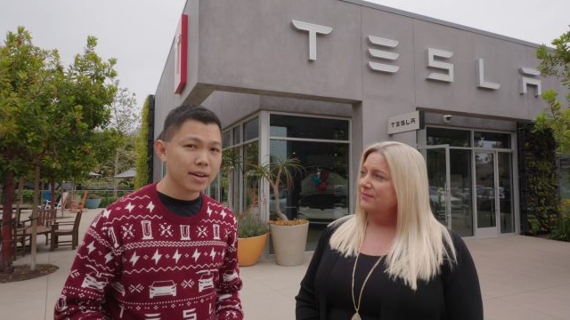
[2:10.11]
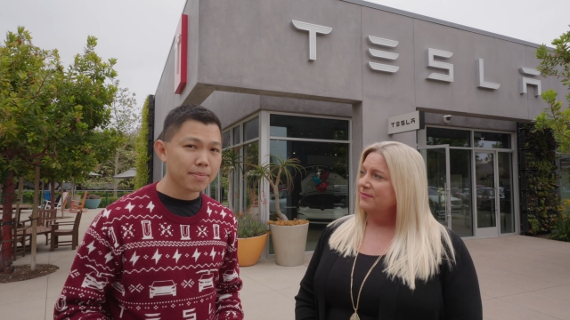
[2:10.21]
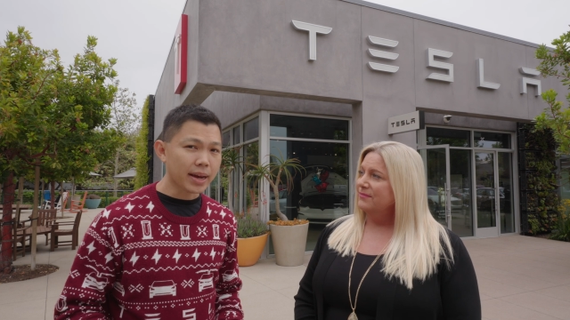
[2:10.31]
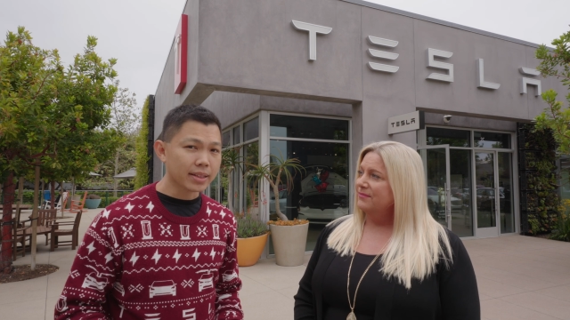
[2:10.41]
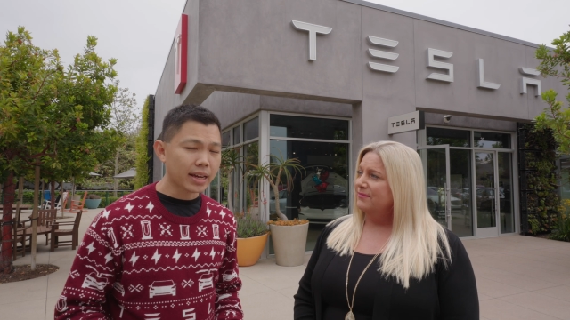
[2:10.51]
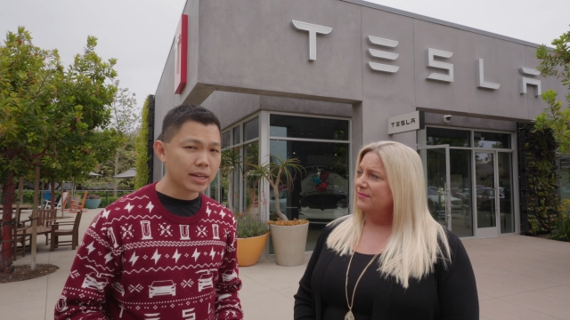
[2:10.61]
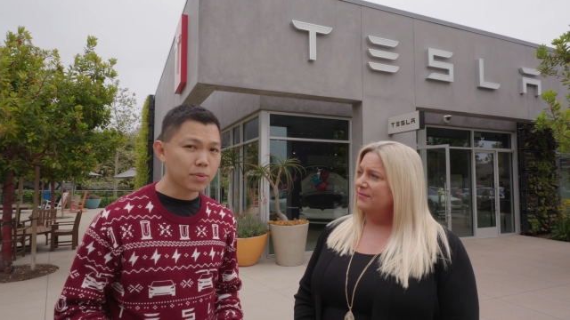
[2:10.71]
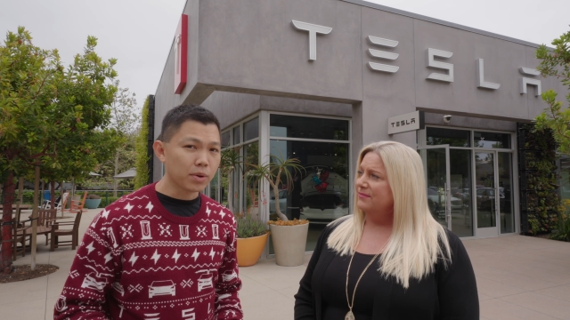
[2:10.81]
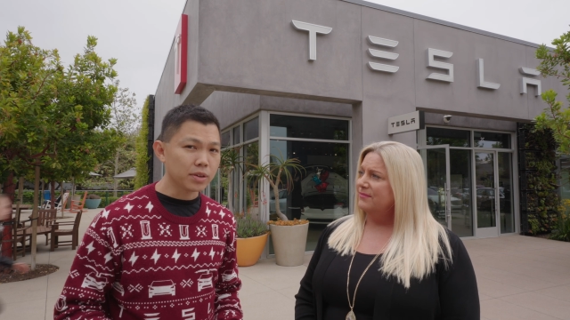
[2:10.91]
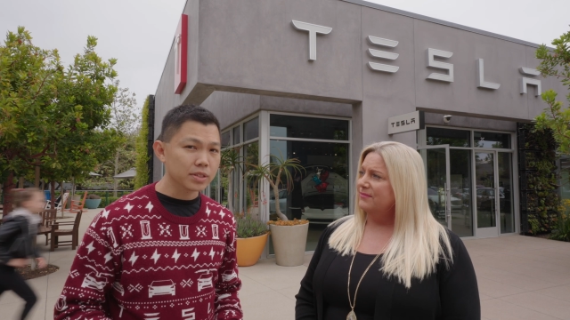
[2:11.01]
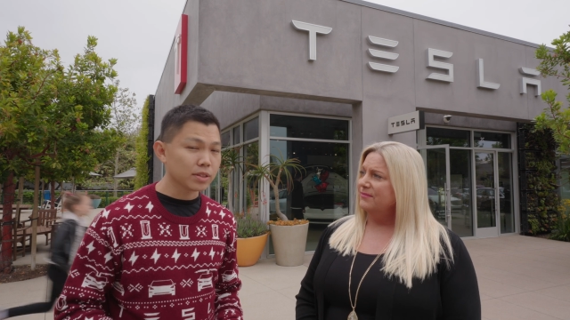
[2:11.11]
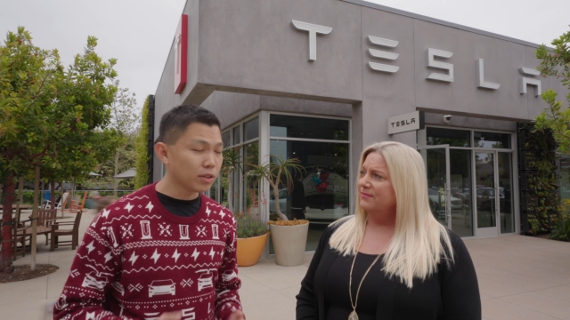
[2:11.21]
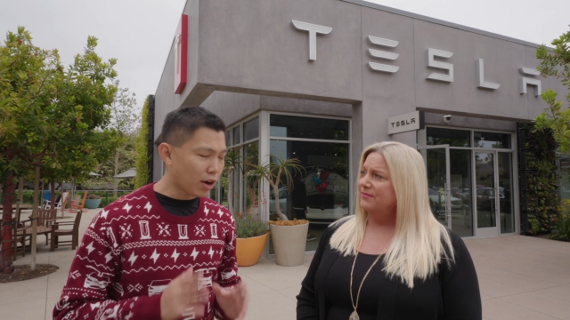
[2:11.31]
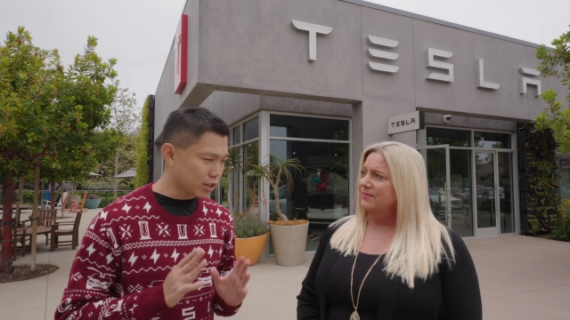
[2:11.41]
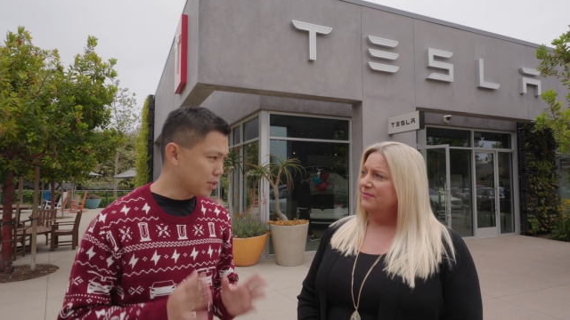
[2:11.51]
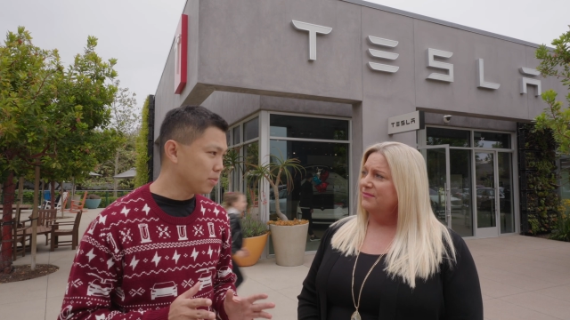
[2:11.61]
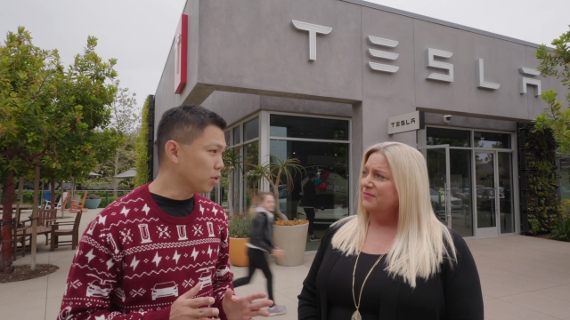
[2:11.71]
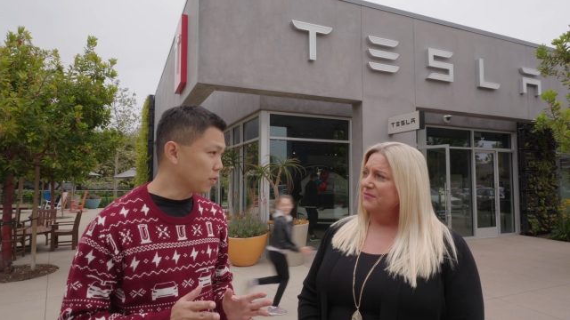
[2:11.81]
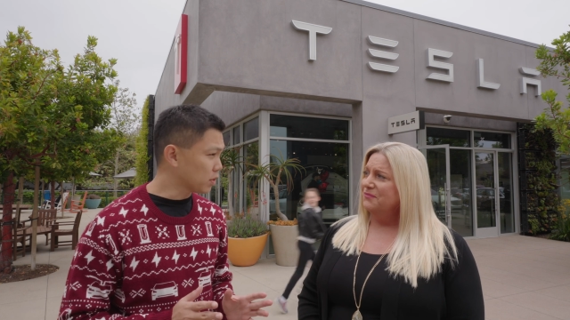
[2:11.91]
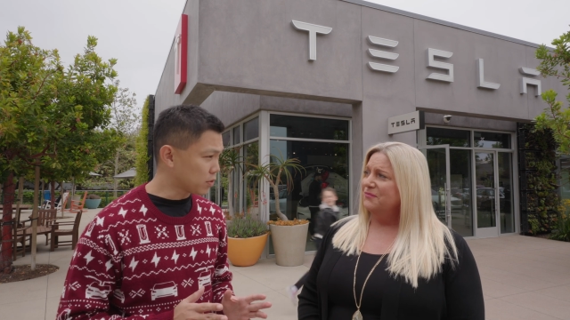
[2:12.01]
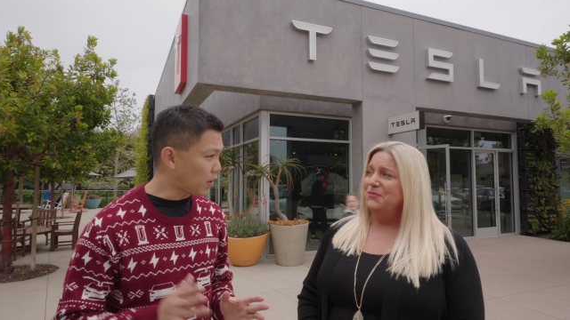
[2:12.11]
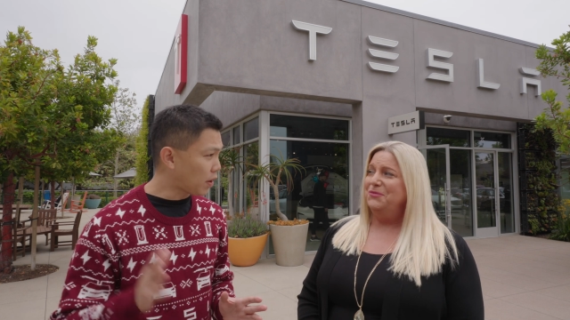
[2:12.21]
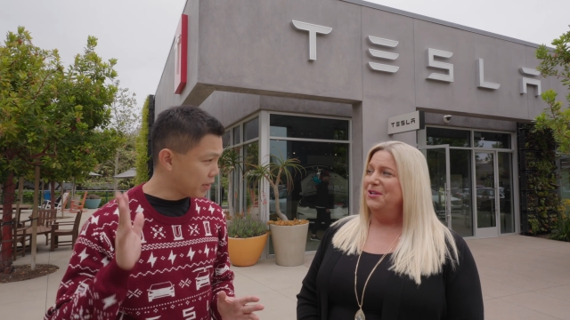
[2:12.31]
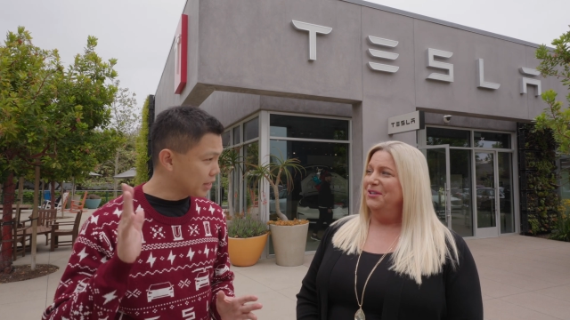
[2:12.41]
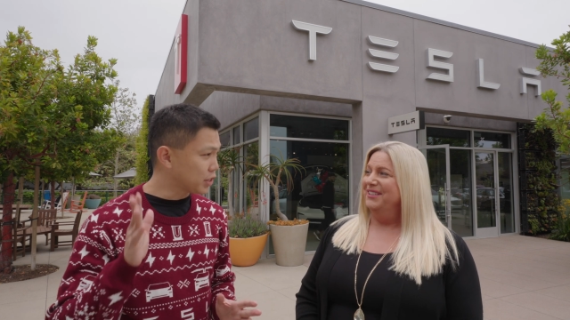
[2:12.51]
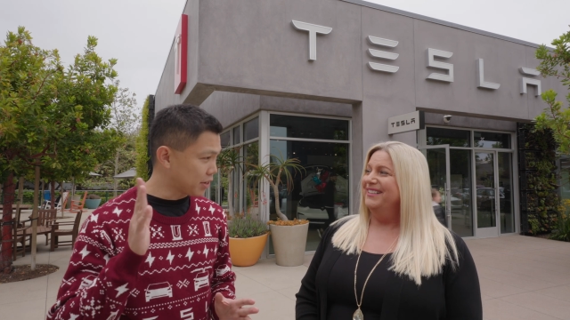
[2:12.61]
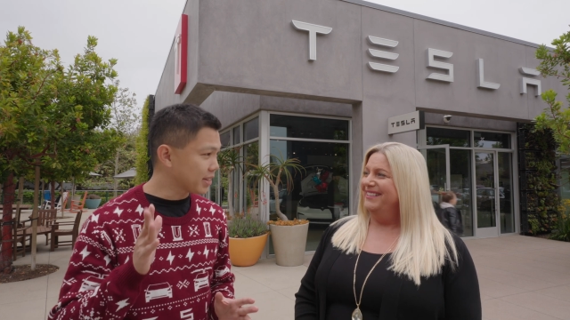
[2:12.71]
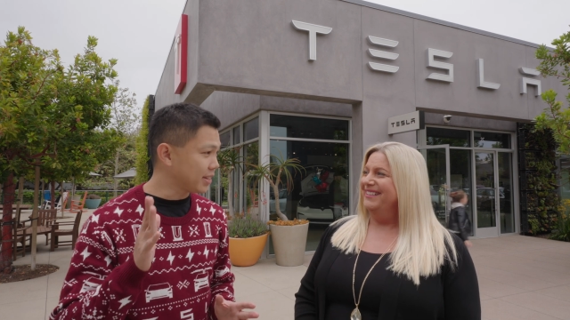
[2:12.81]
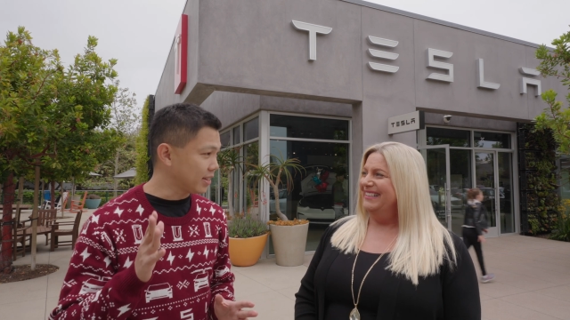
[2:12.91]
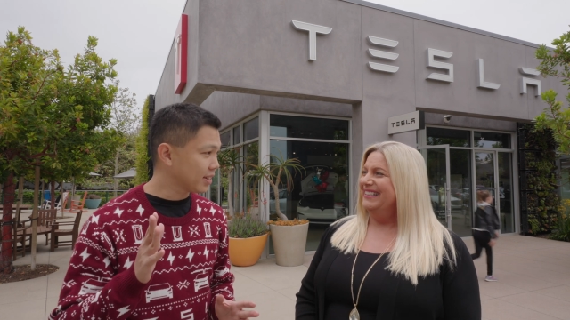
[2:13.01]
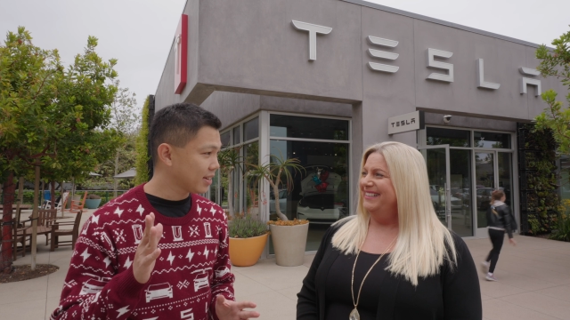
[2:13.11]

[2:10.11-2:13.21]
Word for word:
Speaker 1: Back then, it was not smooth, it was very jerky.